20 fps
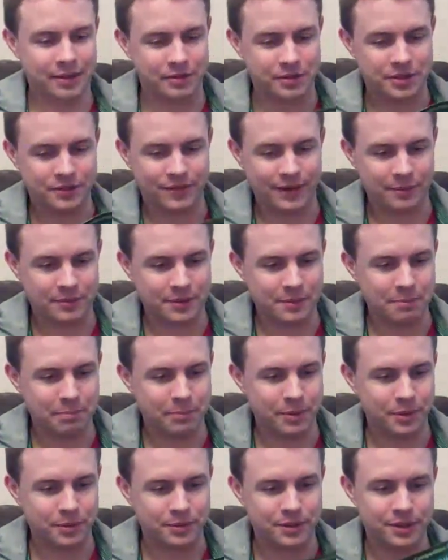developed in
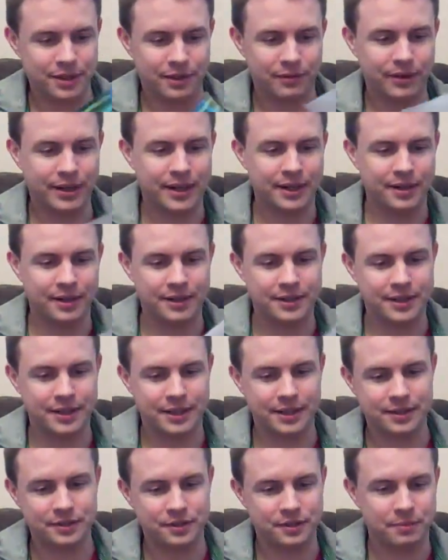Boots. I recognise the
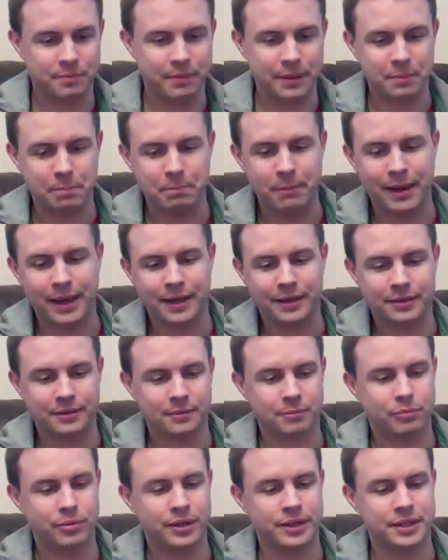sort of big map
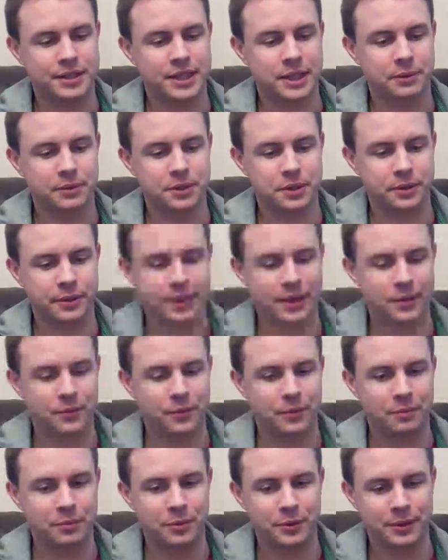prints they were doing at one
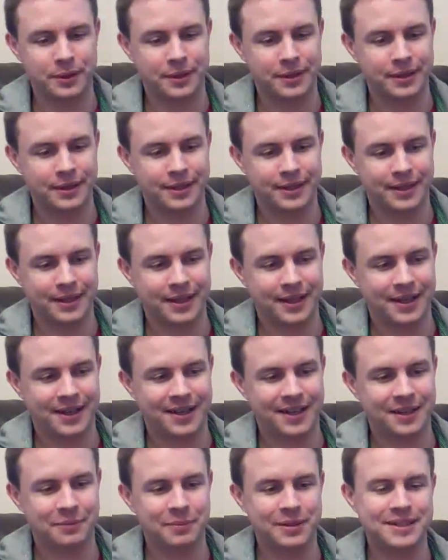point.
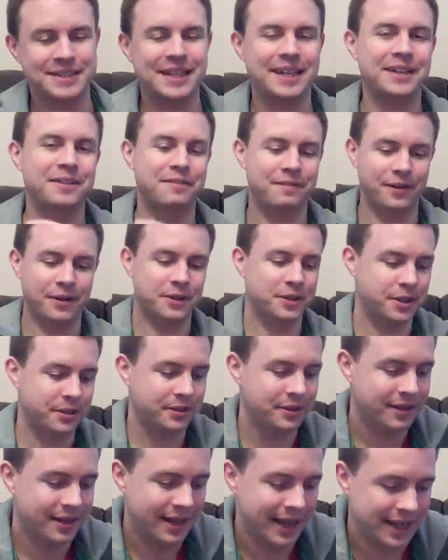But he's taken a photo
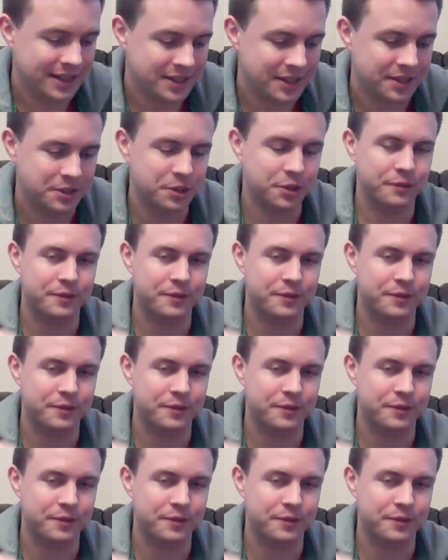as a sort of a